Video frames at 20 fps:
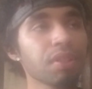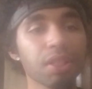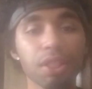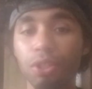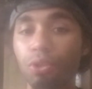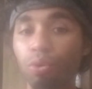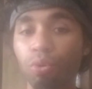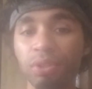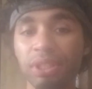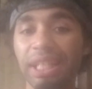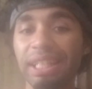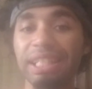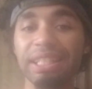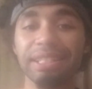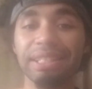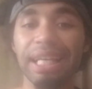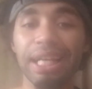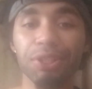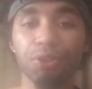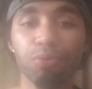Of course, I get
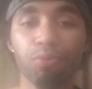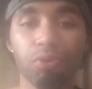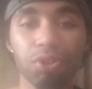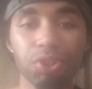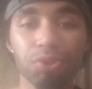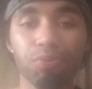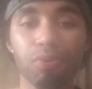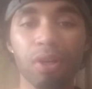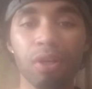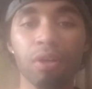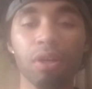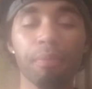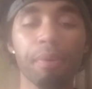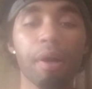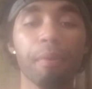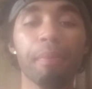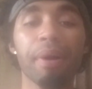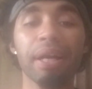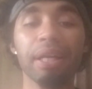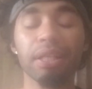sad too once in a while
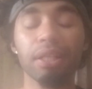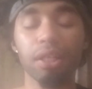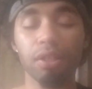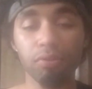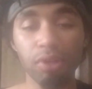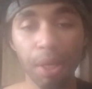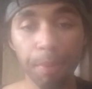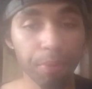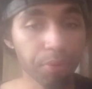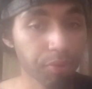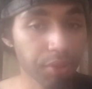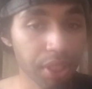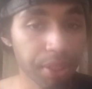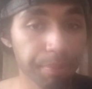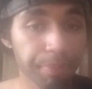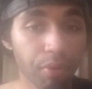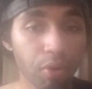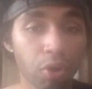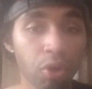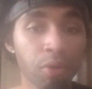about my grandma and
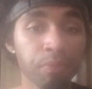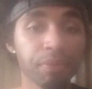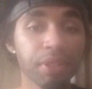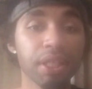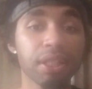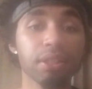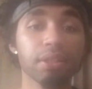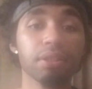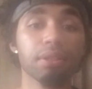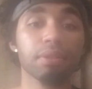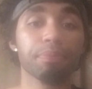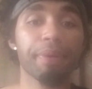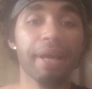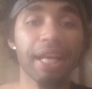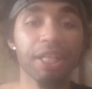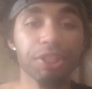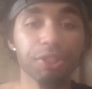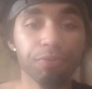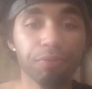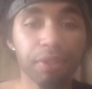grandpa. They
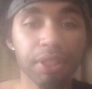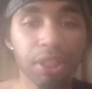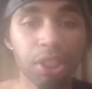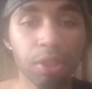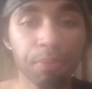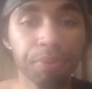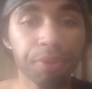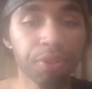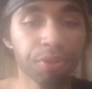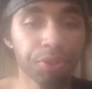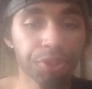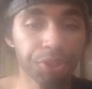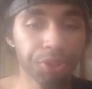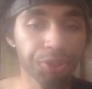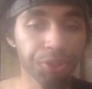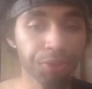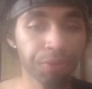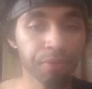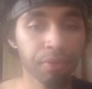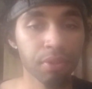passed away a couple years
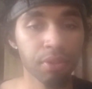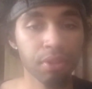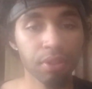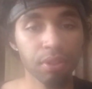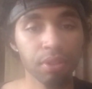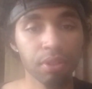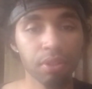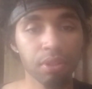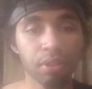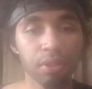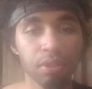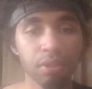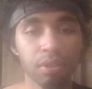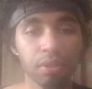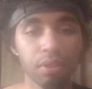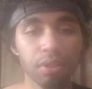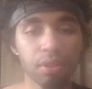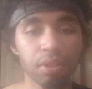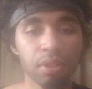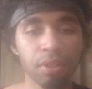ago.
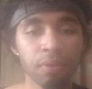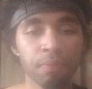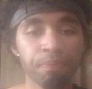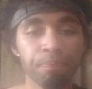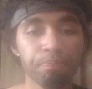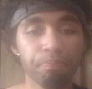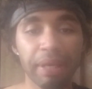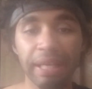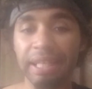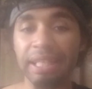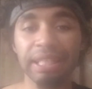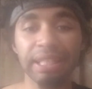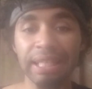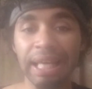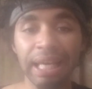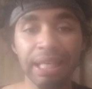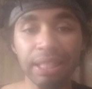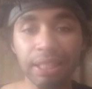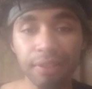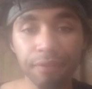And my kitty
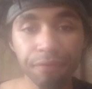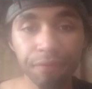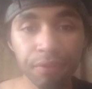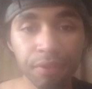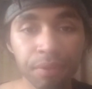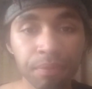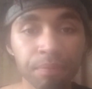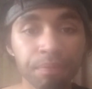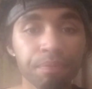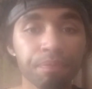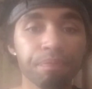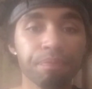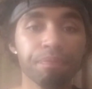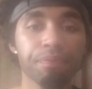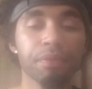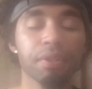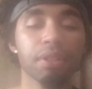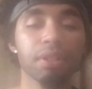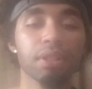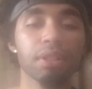cat Ethan,
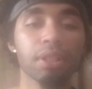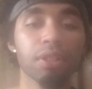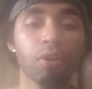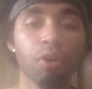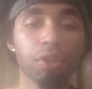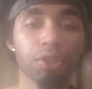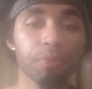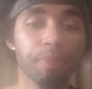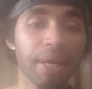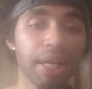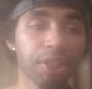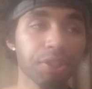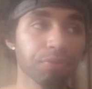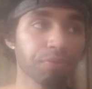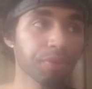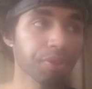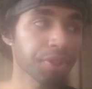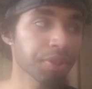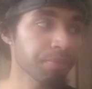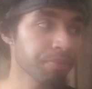he also
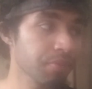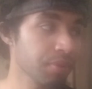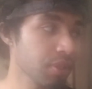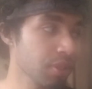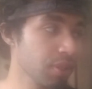passed away.